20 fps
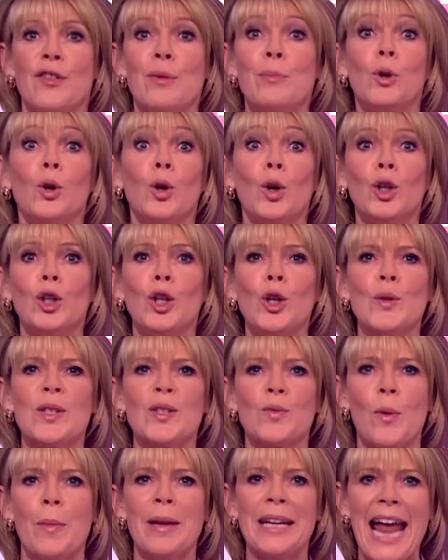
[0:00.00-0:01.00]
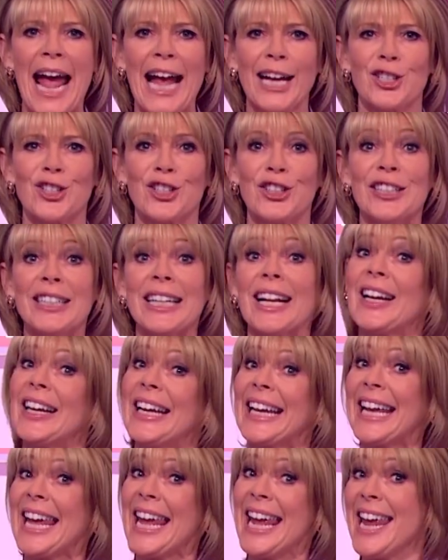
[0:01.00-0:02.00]
For more Loose Women action,
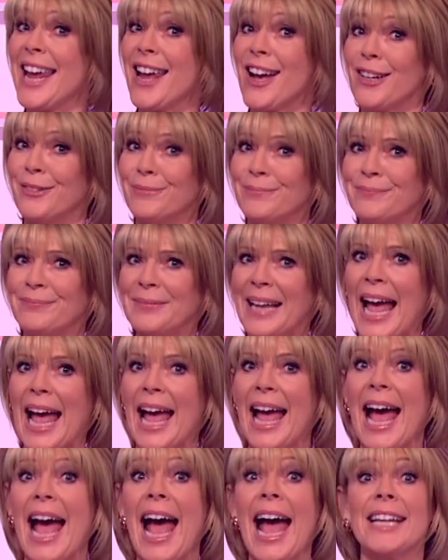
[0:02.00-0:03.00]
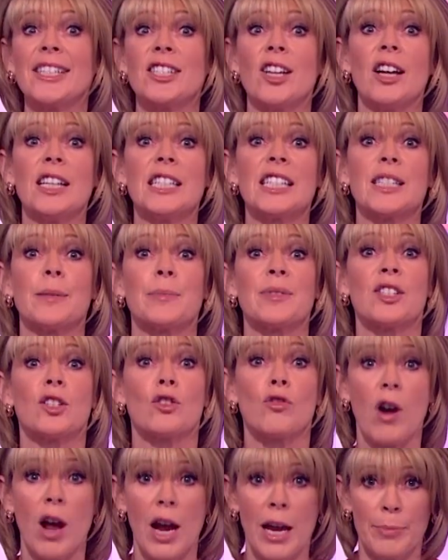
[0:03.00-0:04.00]
click here. And I'd
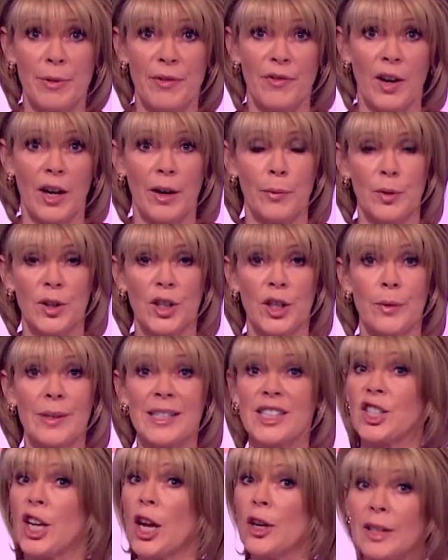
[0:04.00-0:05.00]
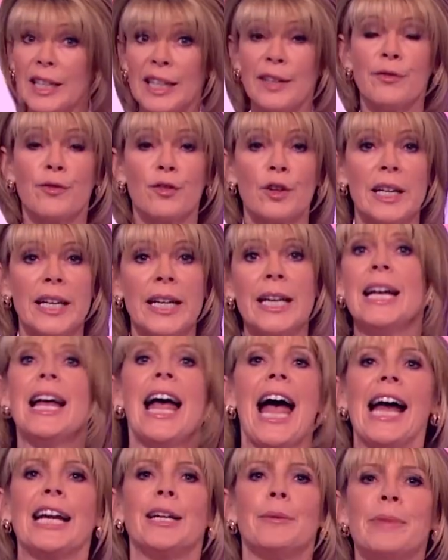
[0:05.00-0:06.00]
subscribe if I were you. It's totally free,
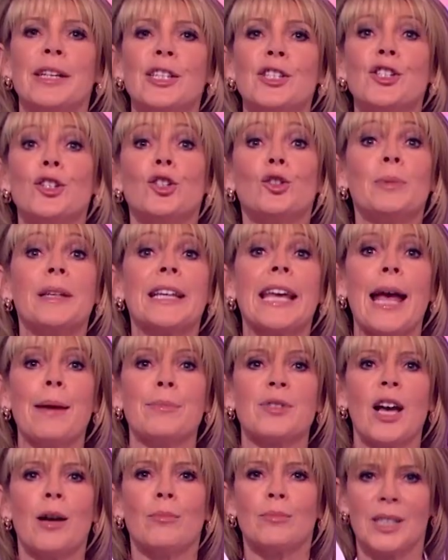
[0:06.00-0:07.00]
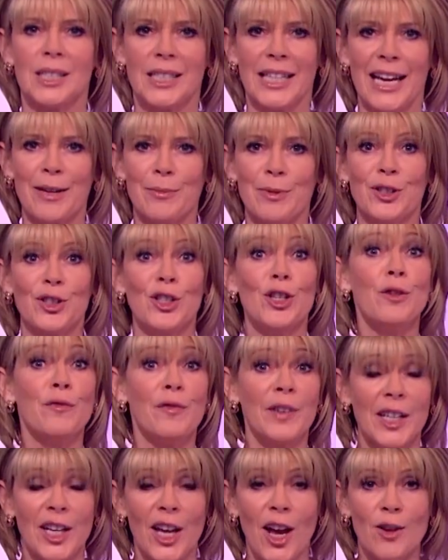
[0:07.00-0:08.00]
and it means you'll be kept up to date with new
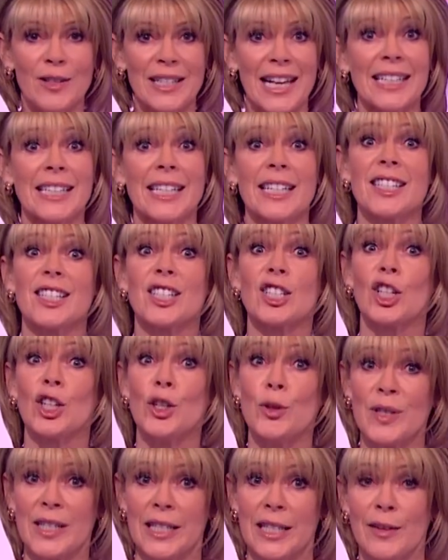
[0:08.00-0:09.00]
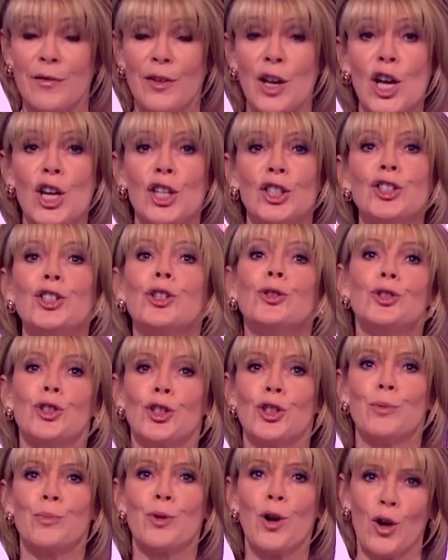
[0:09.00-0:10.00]
videos and exclusive
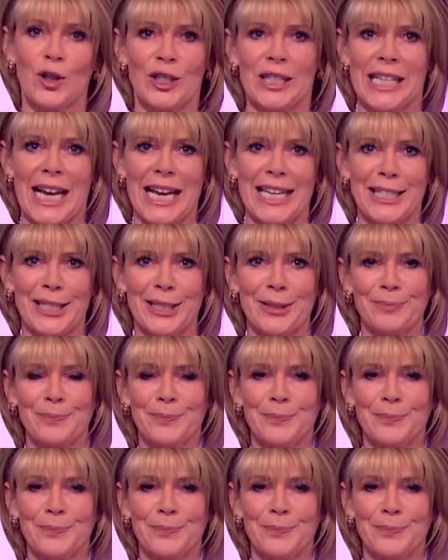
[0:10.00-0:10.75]
YouTube content.